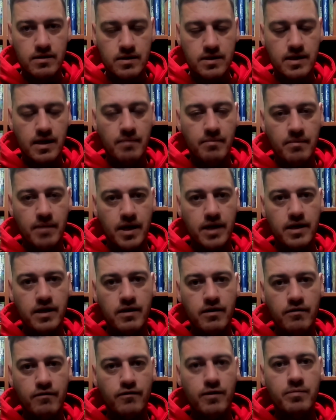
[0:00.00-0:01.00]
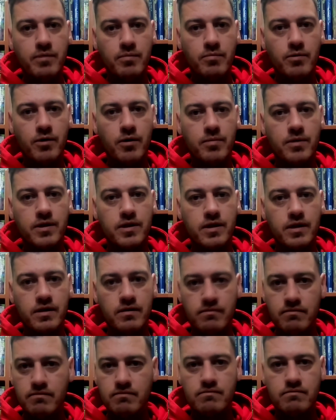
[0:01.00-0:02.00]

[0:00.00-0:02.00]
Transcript: some money, flip a property,